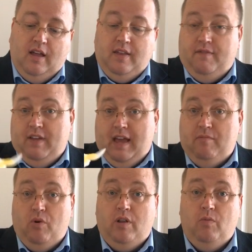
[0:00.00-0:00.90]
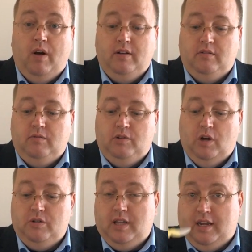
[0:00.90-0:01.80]
And then if they have more than one
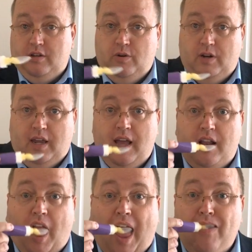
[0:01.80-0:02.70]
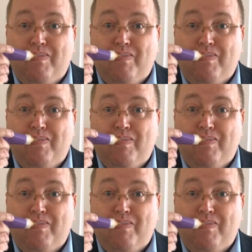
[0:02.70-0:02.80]
dose, they can do it again.